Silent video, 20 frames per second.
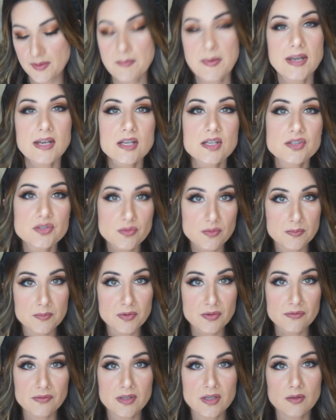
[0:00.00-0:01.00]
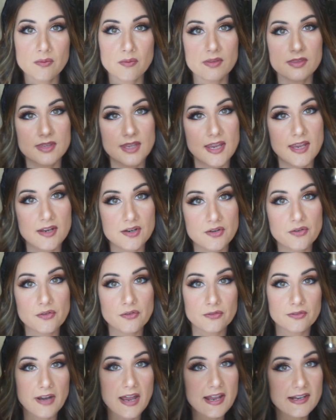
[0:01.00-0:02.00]
made it into a movie with Daniel
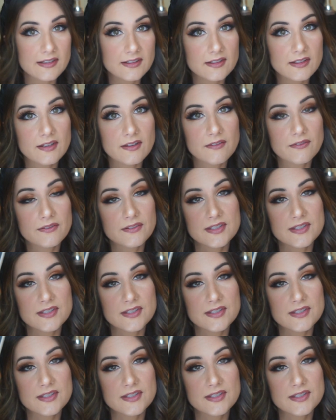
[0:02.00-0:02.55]
Radcliffe.